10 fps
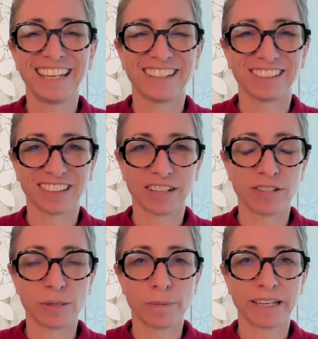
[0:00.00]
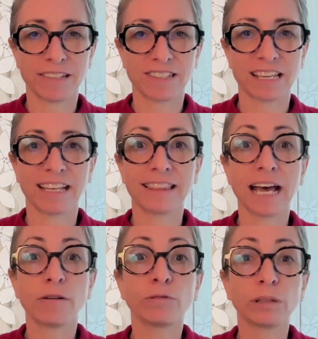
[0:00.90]
their space, and
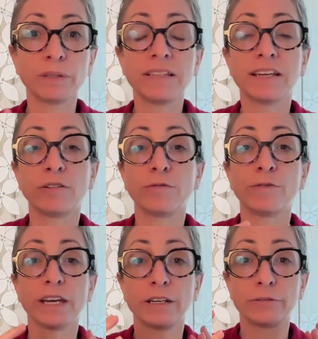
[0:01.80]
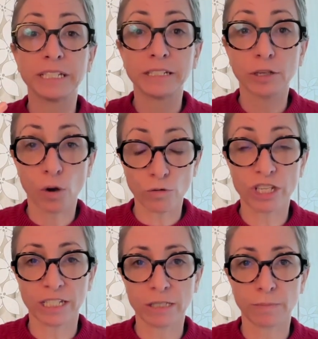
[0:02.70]
that will be their very
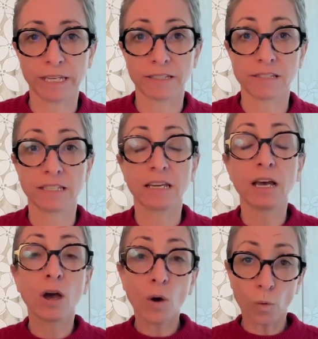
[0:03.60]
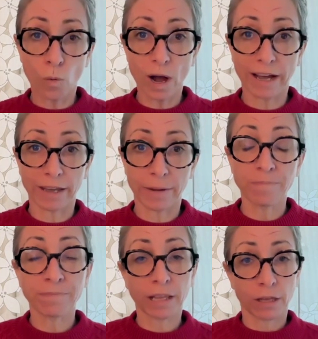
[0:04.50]
coaching space. Why?
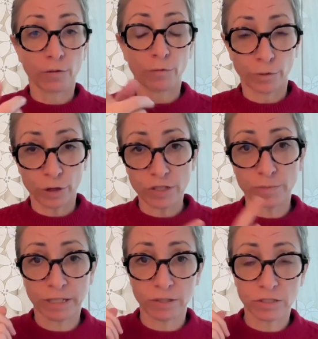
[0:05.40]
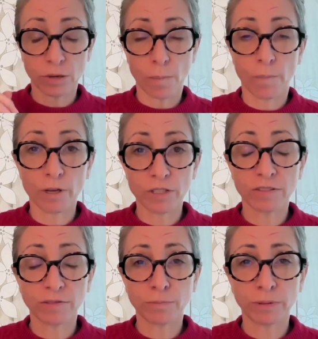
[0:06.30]
First, because most
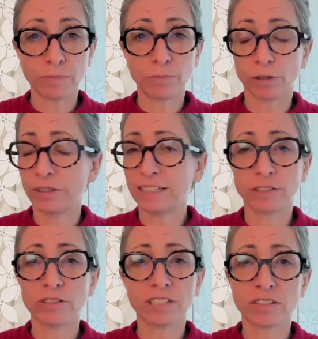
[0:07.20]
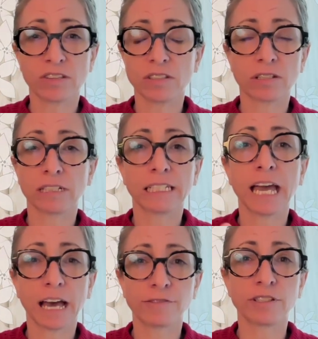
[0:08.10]
of the people, they don't necessarily
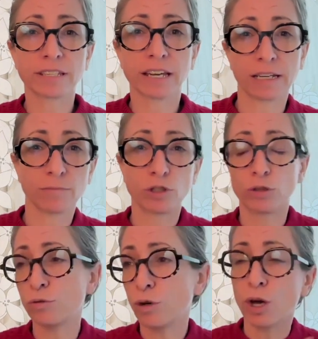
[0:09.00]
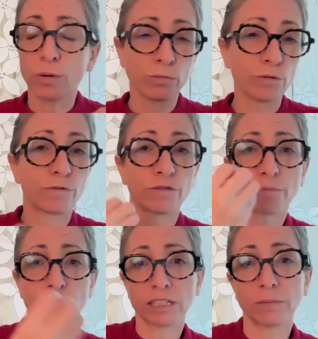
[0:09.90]
have the time to move
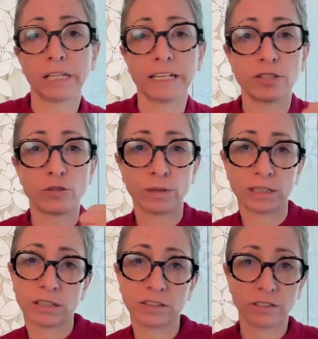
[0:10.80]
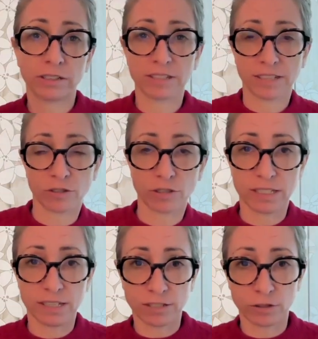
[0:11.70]
from one place to another, etc.,
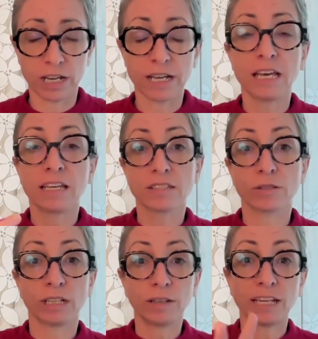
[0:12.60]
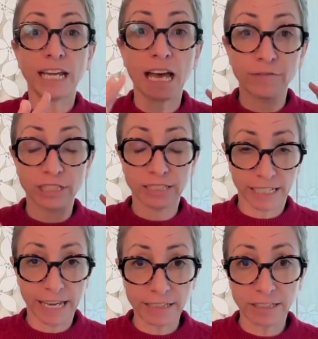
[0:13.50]
etc. So if they have a
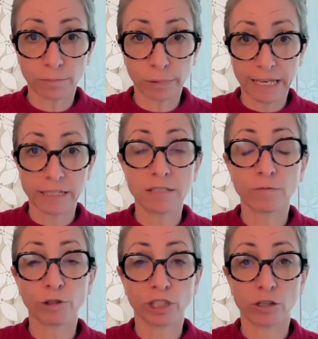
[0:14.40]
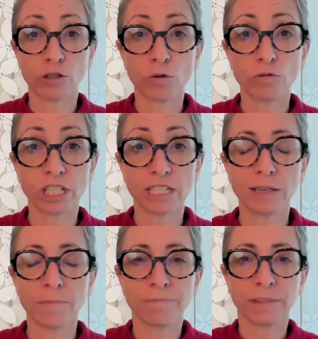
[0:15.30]
dedicated place for their coaching,
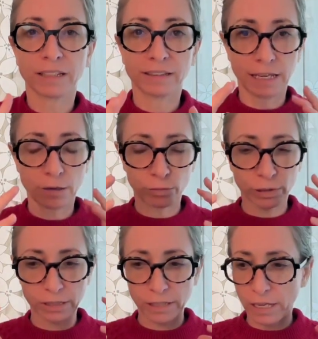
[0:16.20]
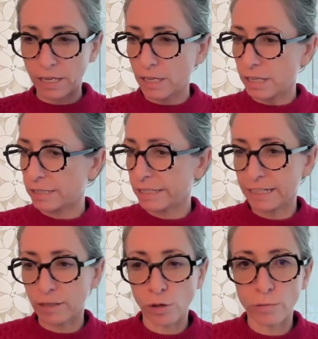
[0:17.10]
they will
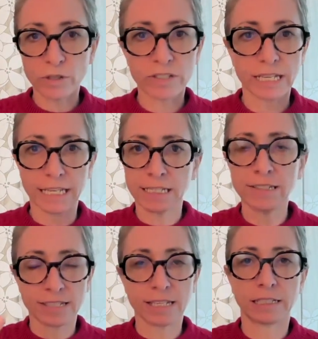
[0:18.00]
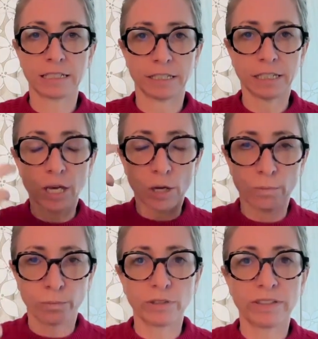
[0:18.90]
like almost instantly
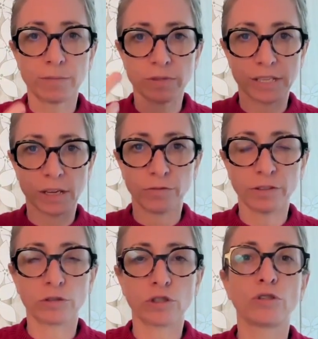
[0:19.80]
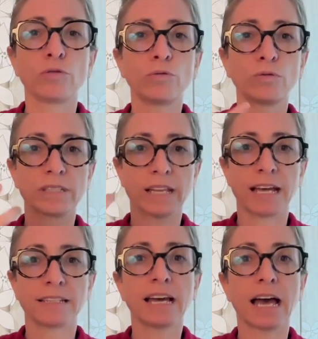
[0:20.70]
put themselves in the shoes
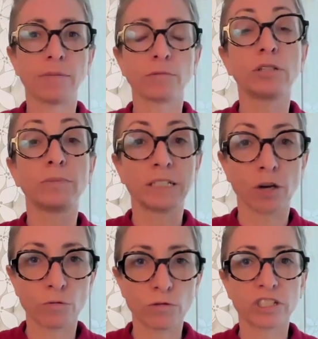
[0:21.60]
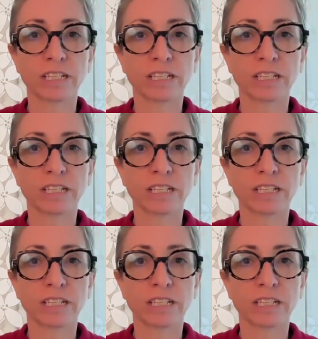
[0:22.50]
that I'm going to be coached